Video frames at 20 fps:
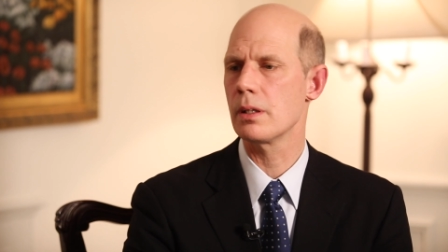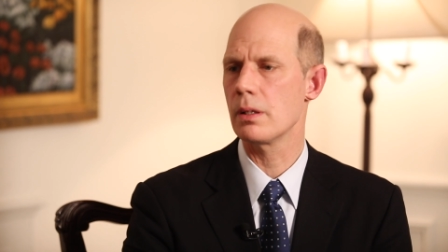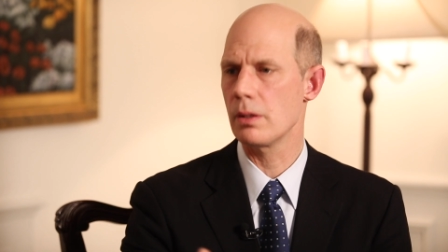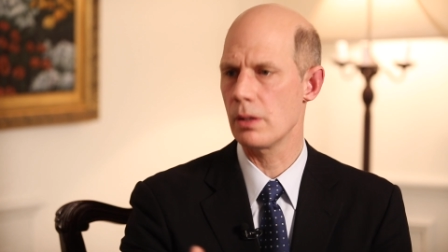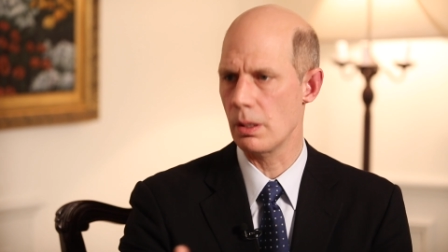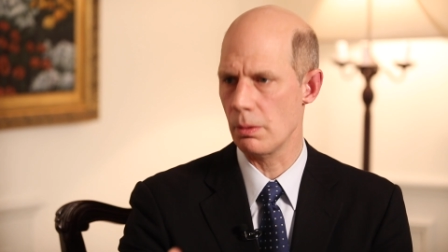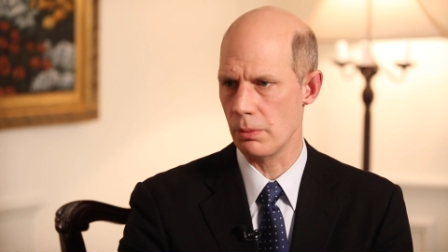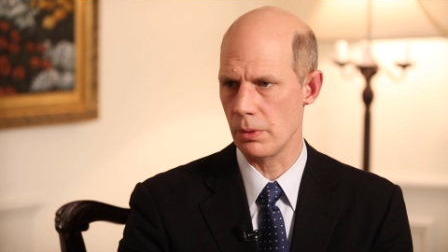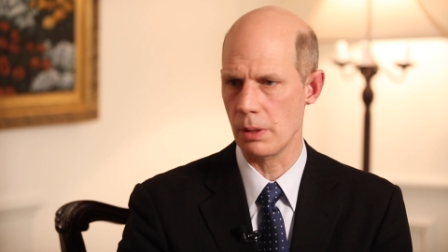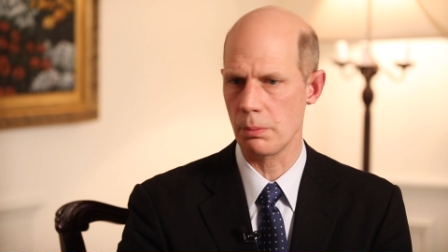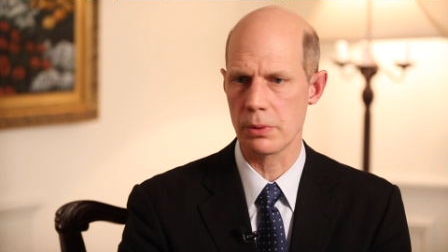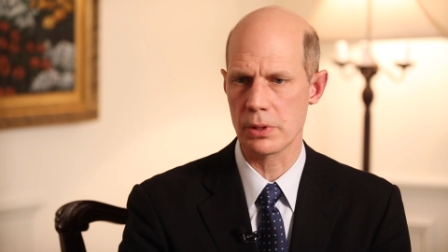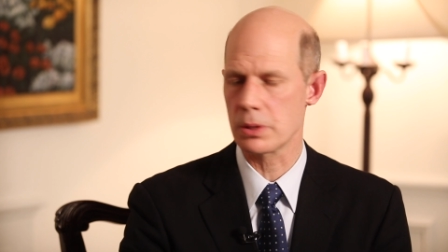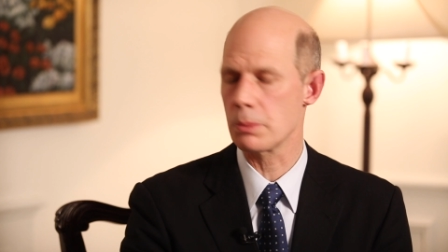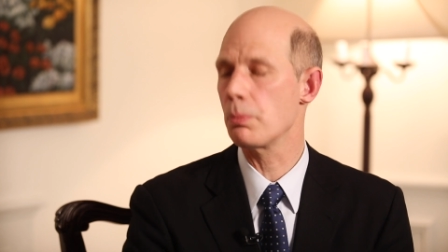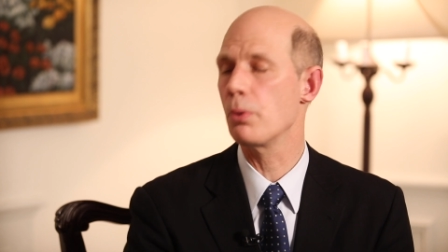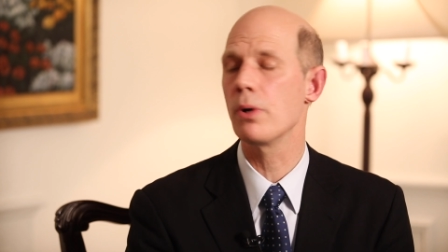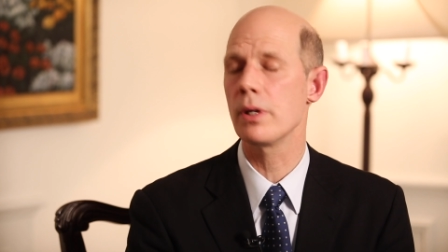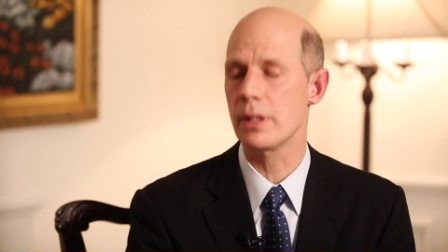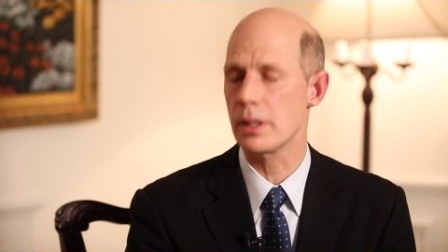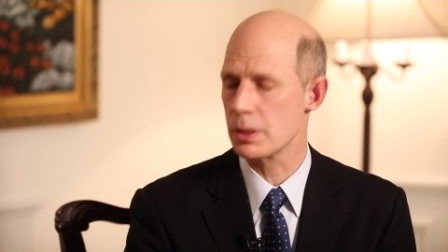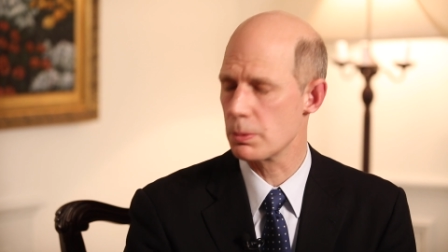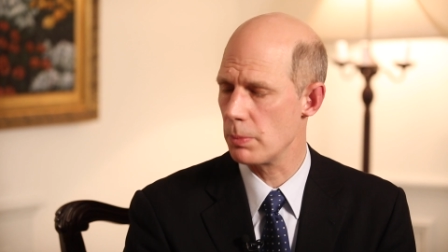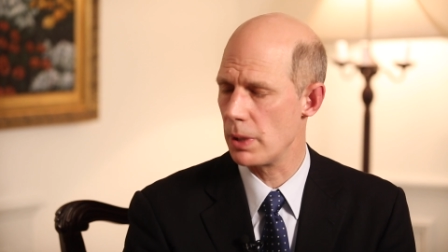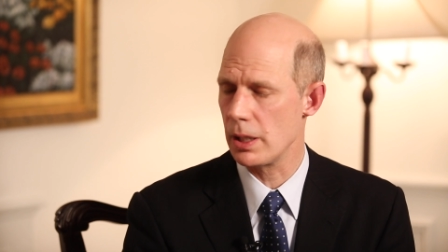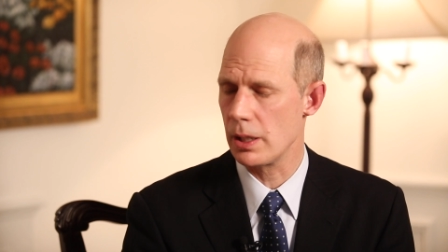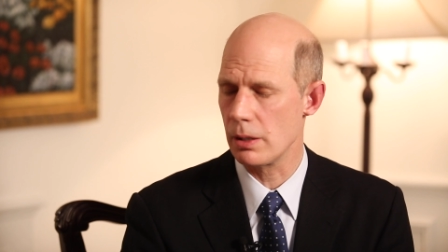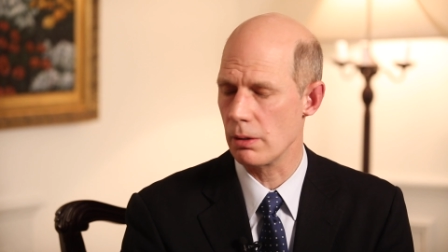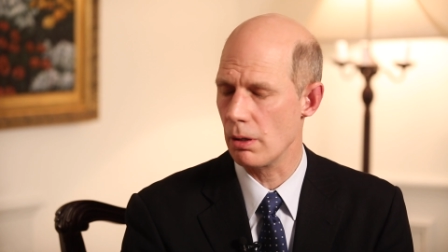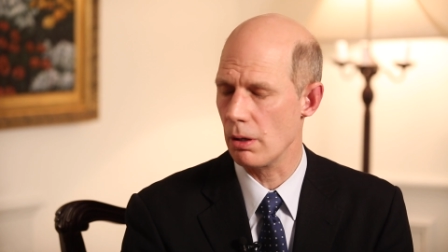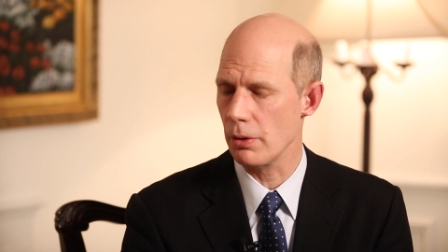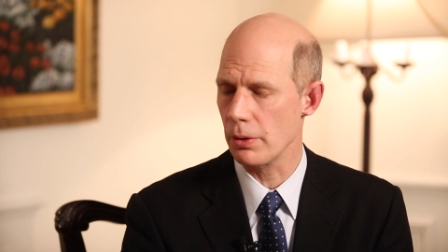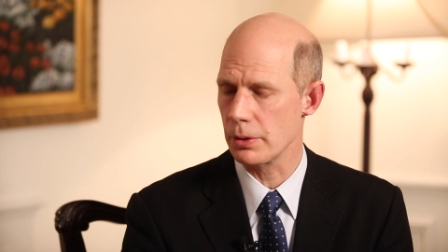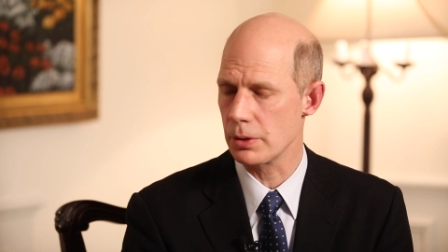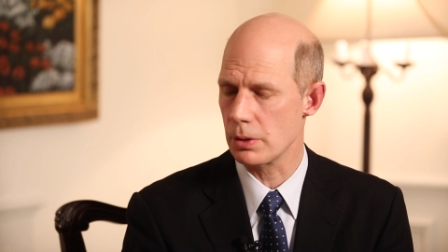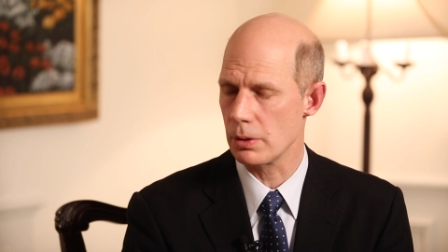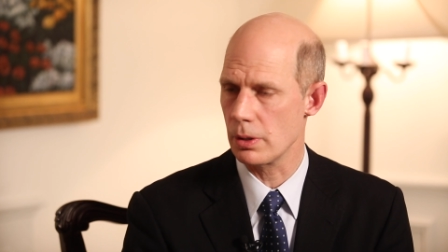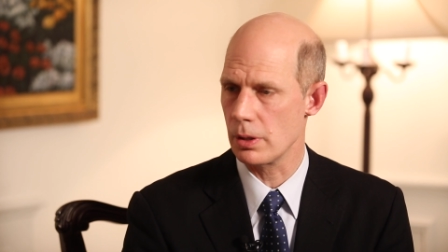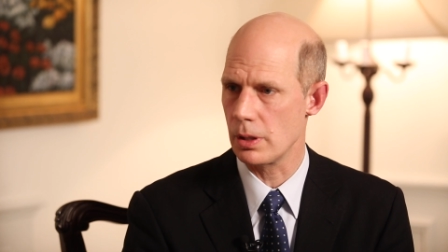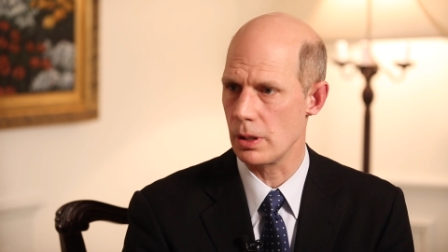there's a point that's made in all
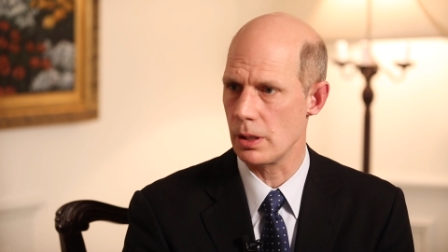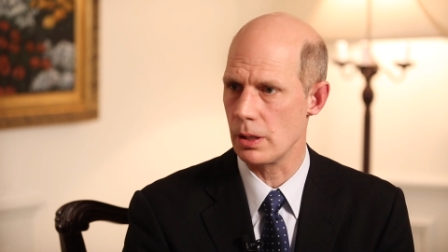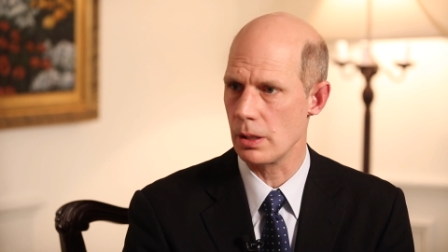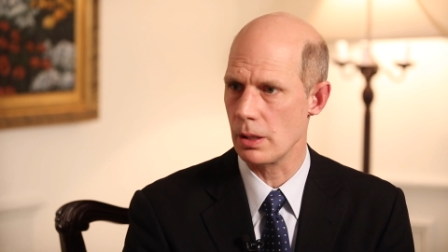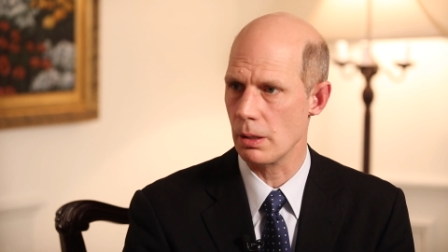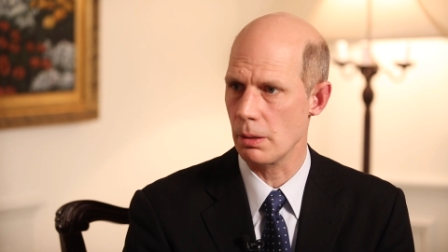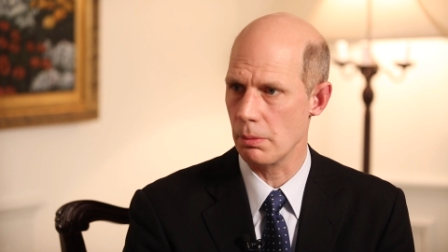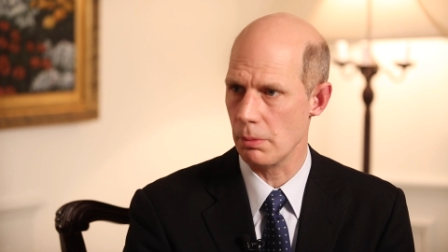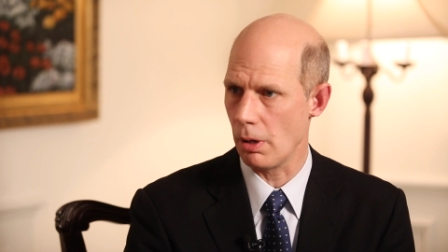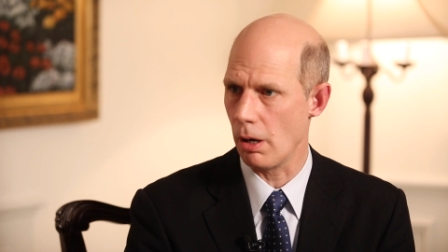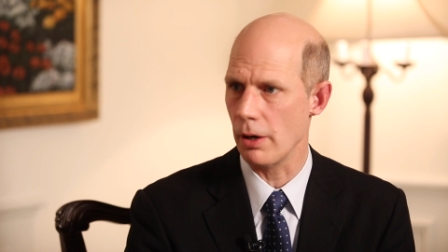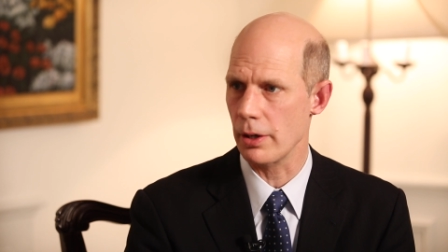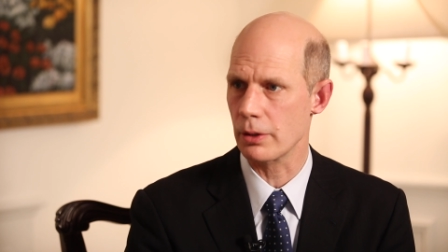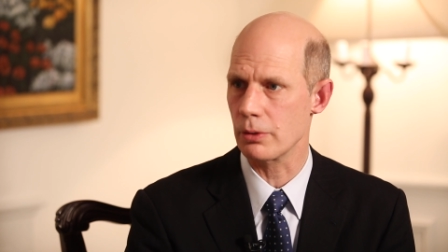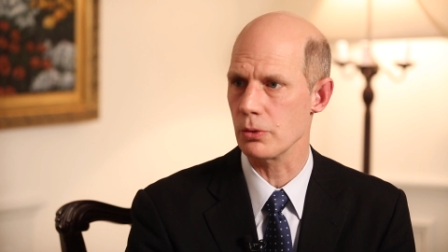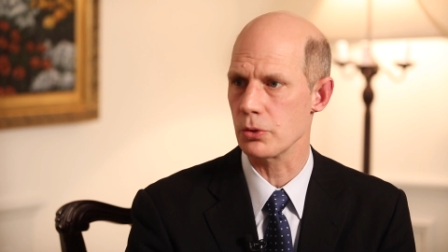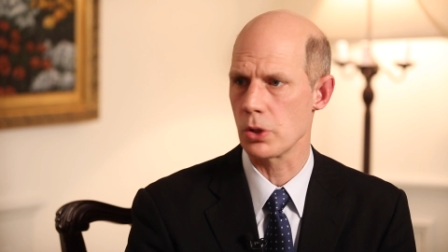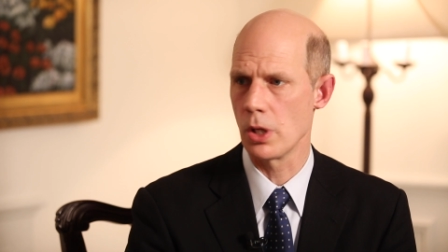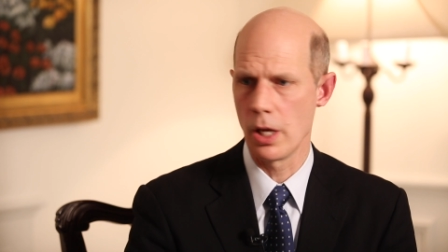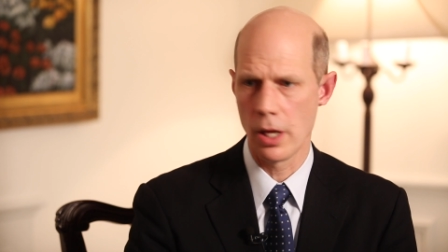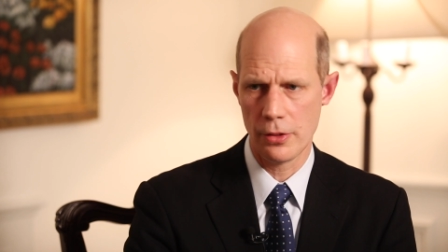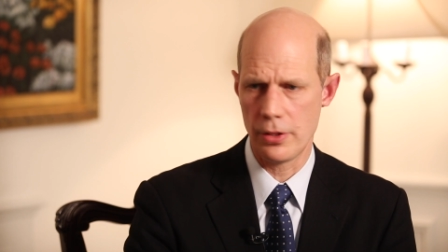the articles.